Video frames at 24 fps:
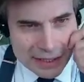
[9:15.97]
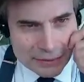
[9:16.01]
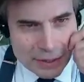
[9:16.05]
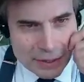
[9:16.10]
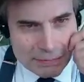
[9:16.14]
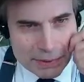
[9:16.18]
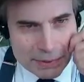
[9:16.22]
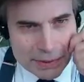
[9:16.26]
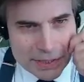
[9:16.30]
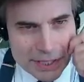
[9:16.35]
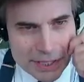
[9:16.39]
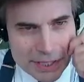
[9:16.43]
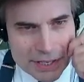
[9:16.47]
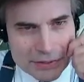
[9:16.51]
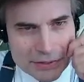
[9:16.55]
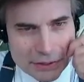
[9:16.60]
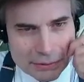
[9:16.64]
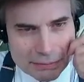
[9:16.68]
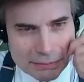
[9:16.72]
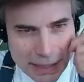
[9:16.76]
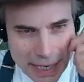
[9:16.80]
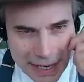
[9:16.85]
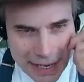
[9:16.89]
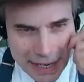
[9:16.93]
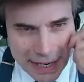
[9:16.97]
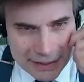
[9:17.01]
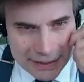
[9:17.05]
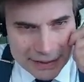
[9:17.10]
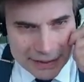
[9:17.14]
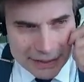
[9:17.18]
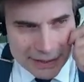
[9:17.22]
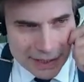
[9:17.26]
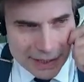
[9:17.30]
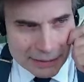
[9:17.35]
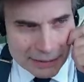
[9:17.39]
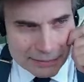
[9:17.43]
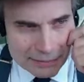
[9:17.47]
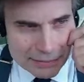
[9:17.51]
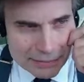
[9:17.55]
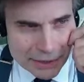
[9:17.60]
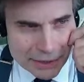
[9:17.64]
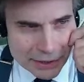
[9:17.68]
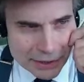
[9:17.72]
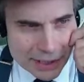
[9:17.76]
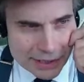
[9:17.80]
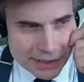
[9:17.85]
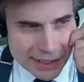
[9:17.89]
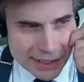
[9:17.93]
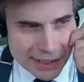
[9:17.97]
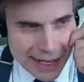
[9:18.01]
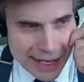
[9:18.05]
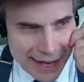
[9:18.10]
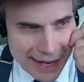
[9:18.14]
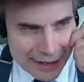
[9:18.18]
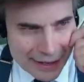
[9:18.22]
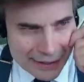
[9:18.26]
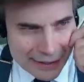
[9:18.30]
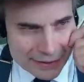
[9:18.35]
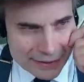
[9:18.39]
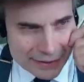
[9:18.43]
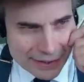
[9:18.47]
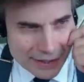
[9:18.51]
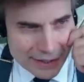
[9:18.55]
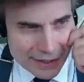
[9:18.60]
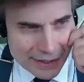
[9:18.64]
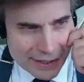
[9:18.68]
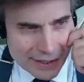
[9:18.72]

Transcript: when potential buyers come to look at the house.